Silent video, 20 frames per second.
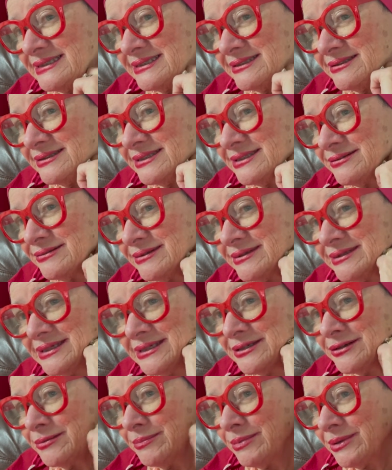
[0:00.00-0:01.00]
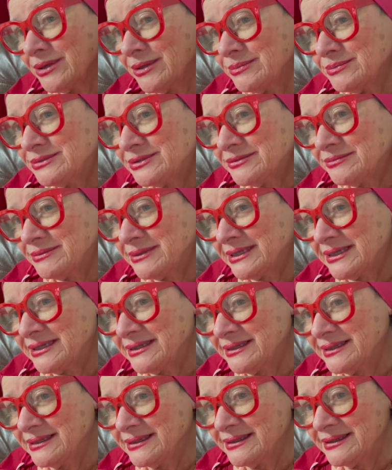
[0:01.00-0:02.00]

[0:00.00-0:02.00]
little ear bulbs of mine?